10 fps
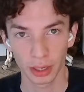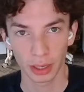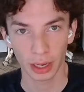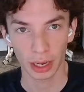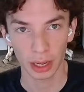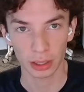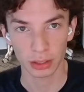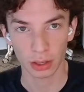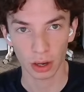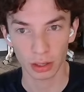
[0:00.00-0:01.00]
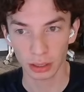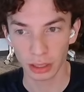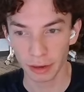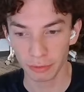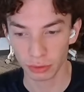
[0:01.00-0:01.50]
And on the
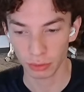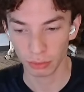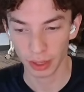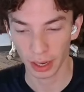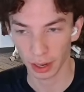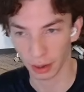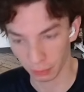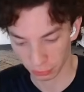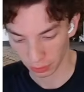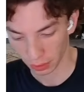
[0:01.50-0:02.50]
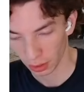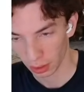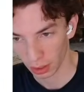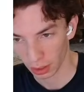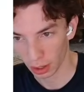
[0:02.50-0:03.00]
left, we have,
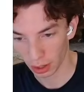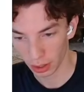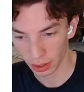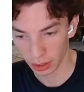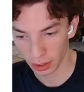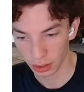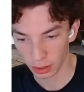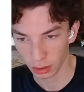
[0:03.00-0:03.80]
I